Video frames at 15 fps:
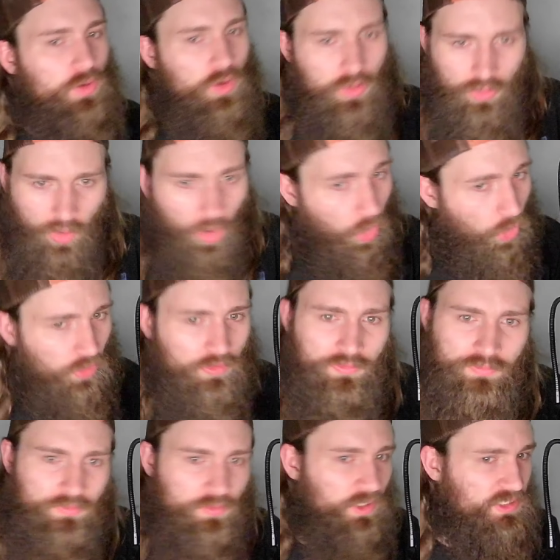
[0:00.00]
hard.
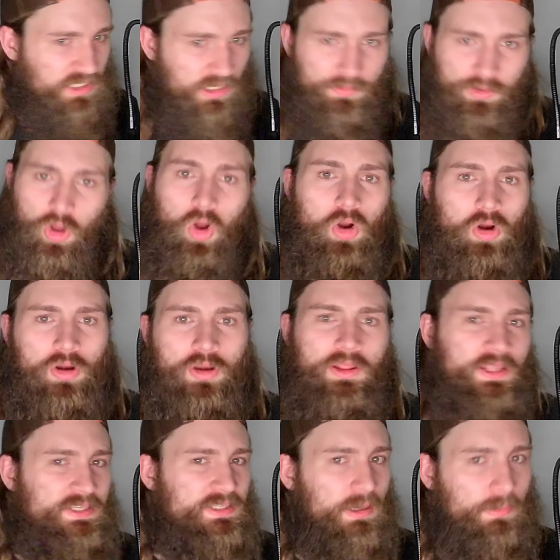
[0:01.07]
It's going to be hard.
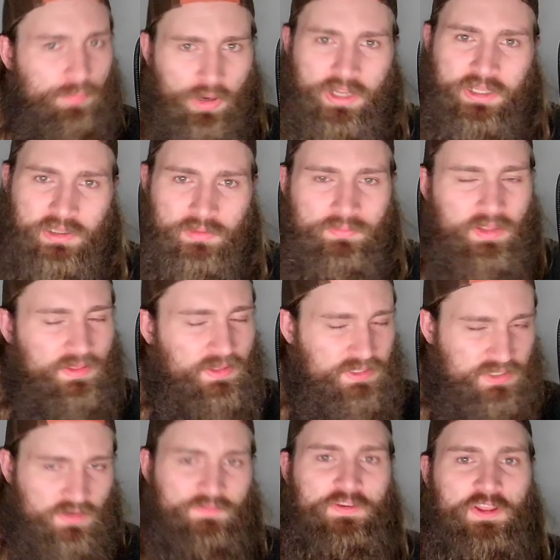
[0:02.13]
He's going to break him, and he's
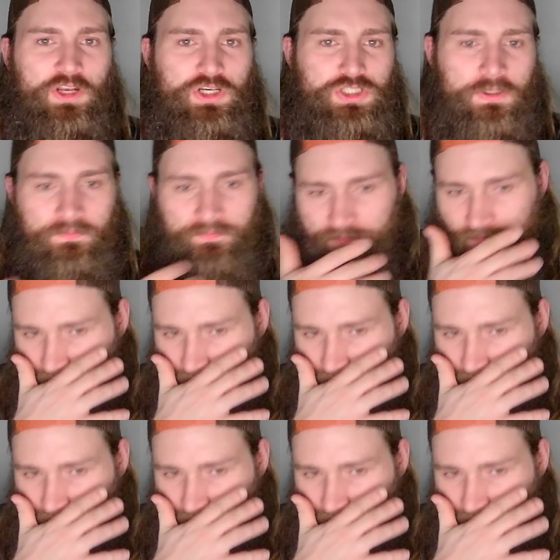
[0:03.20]
going to finish him.